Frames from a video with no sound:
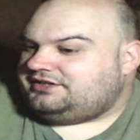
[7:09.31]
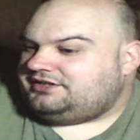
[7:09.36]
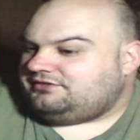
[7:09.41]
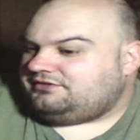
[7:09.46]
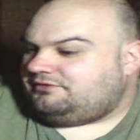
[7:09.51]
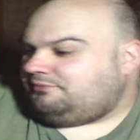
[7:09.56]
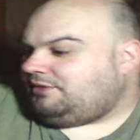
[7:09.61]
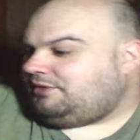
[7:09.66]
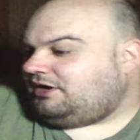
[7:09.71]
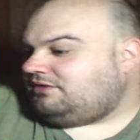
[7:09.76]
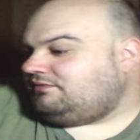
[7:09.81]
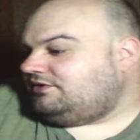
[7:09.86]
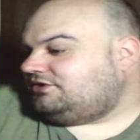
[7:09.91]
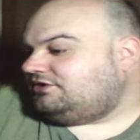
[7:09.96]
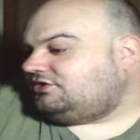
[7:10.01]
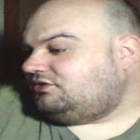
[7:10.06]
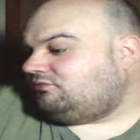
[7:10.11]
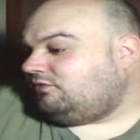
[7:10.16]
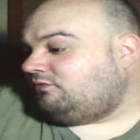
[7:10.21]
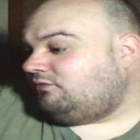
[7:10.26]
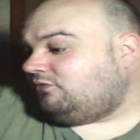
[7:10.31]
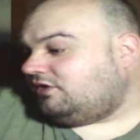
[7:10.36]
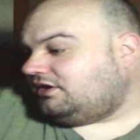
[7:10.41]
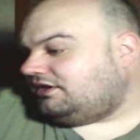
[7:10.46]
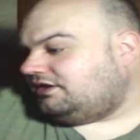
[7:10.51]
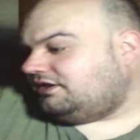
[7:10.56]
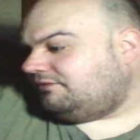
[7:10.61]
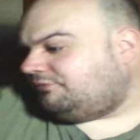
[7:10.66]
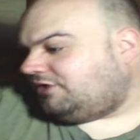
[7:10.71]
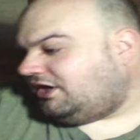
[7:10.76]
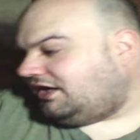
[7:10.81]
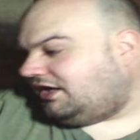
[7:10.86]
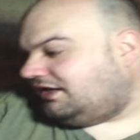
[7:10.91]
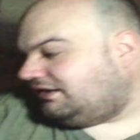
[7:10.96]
So the Power Rangers we won on the buy.